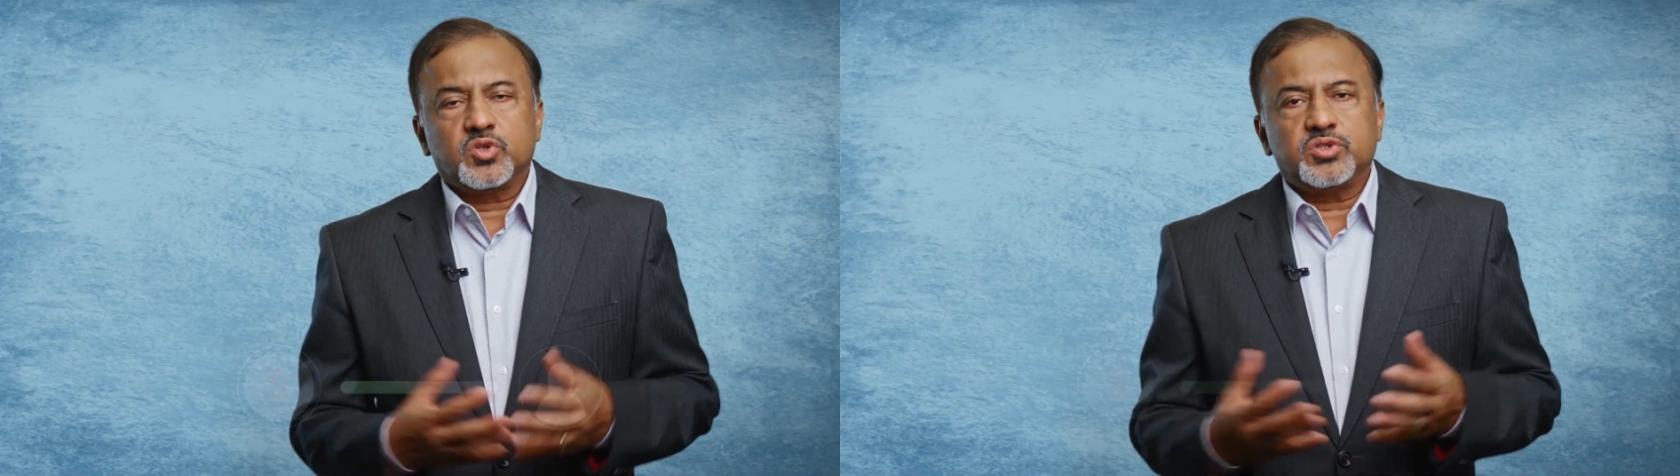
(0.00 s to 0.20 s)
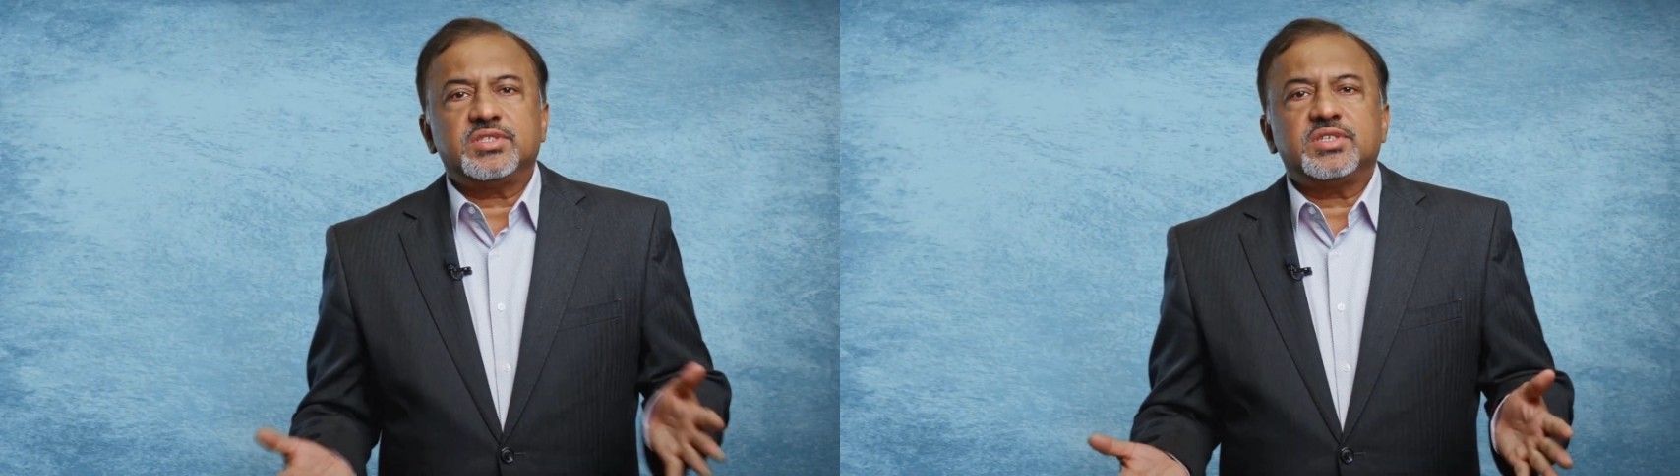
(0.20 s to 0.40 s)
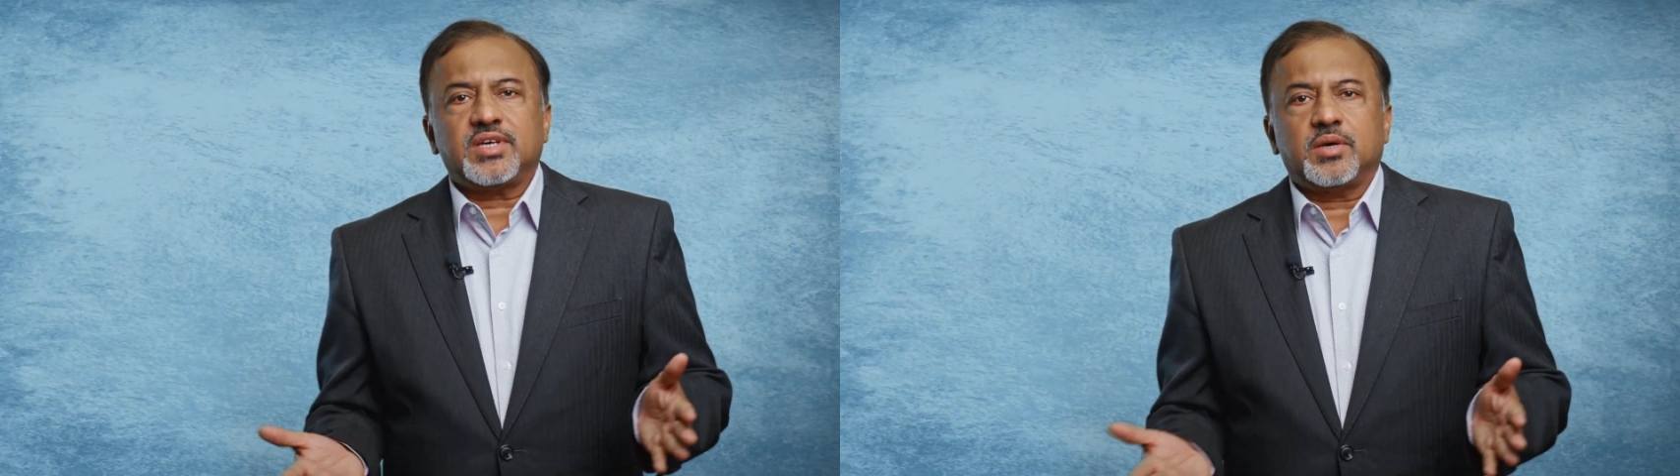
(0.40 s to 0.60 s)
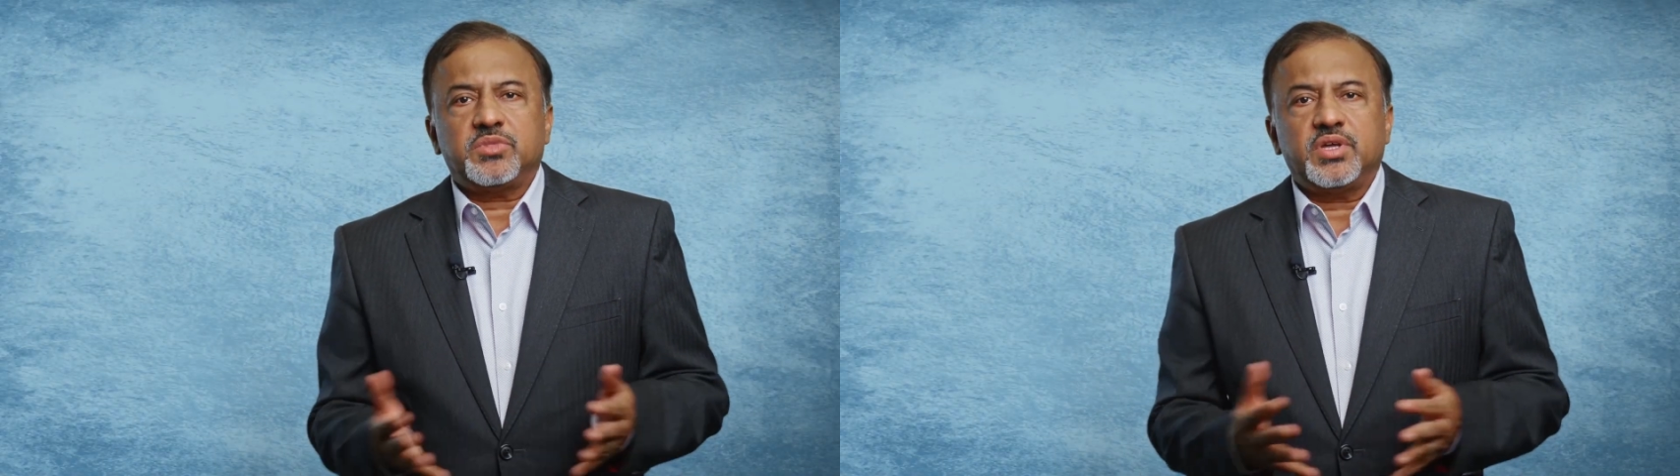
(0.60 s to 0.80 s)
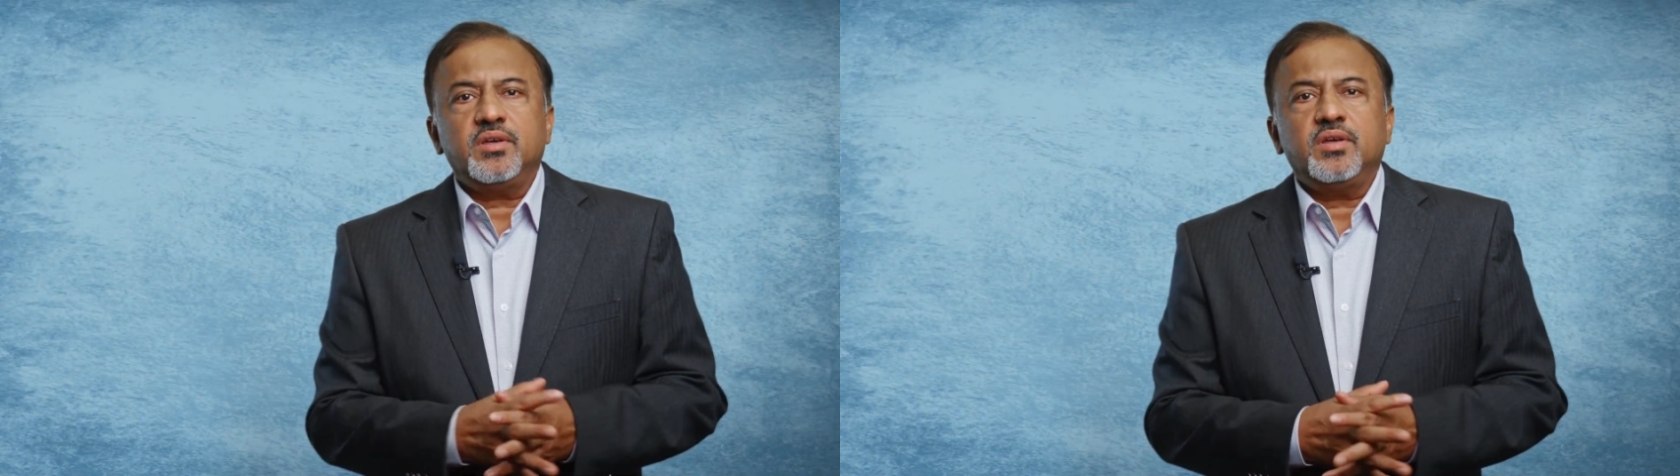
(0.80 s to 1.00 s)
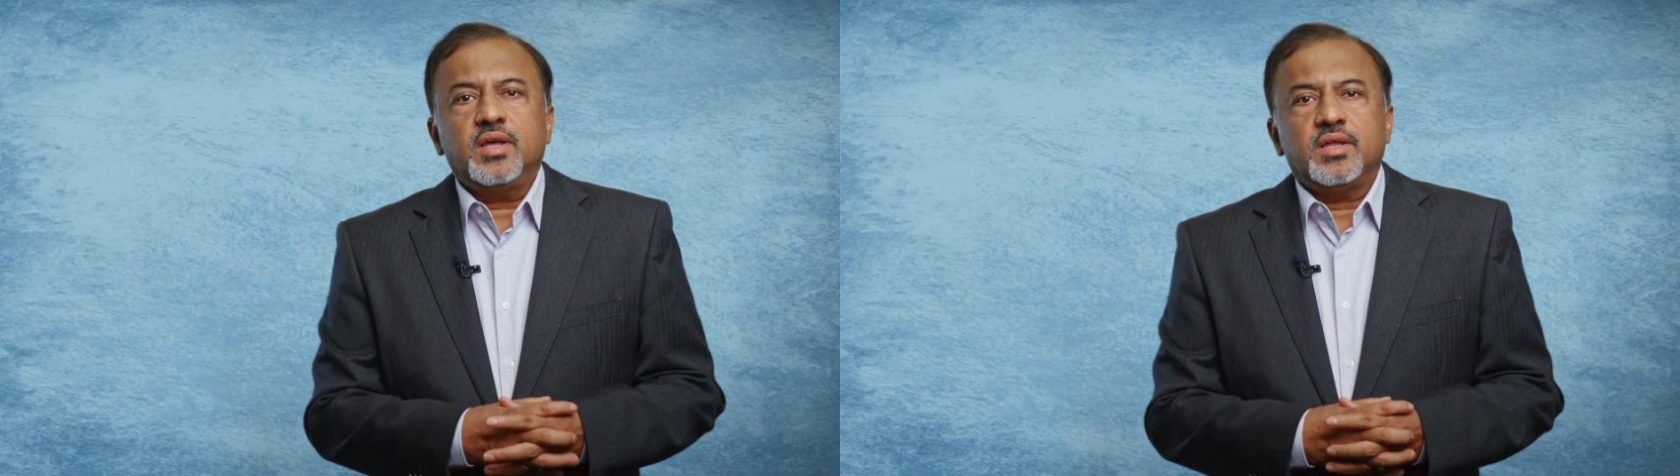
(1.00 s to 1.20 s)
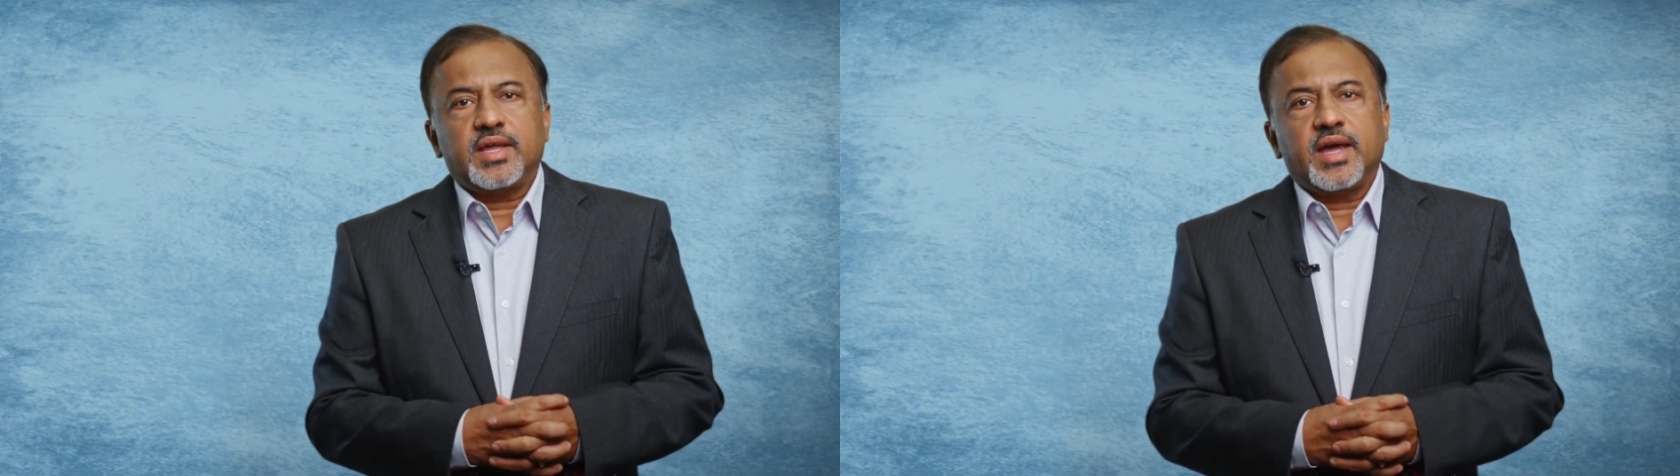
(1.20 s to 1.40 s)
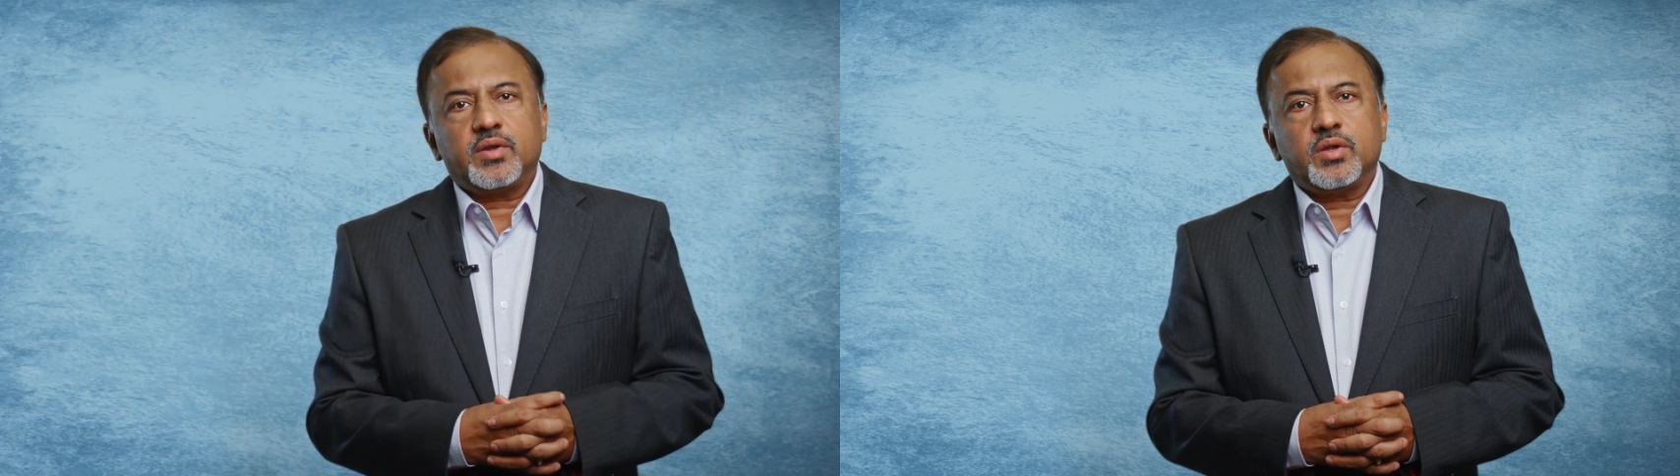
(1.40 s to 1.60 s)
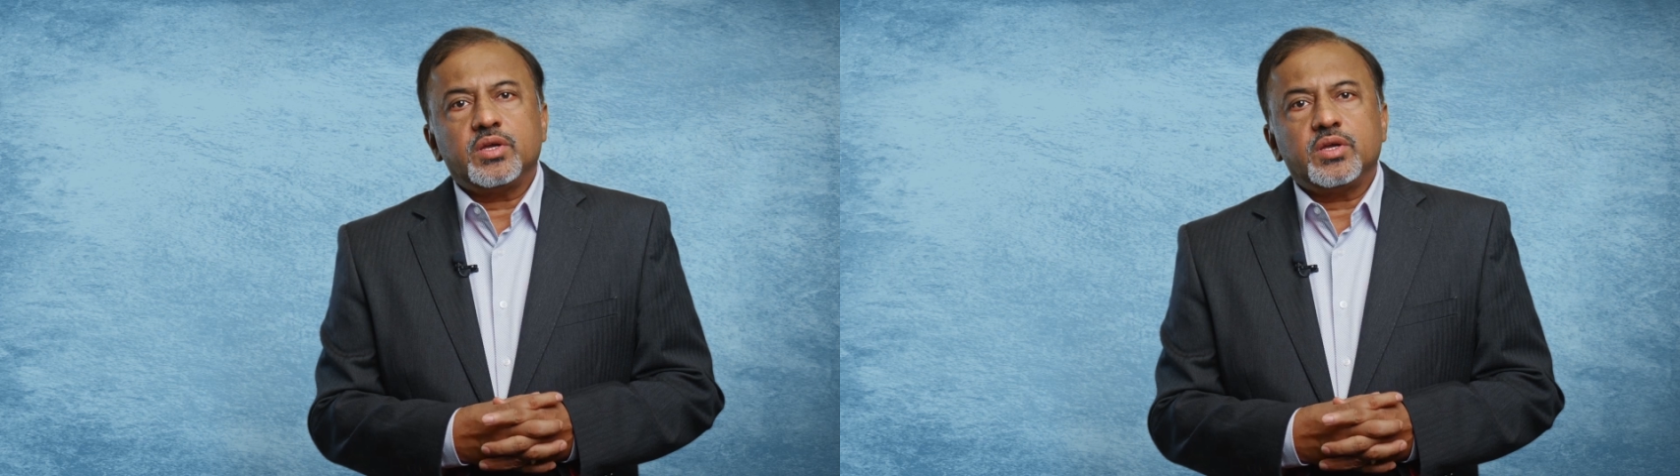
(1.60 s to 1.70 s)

So this is something that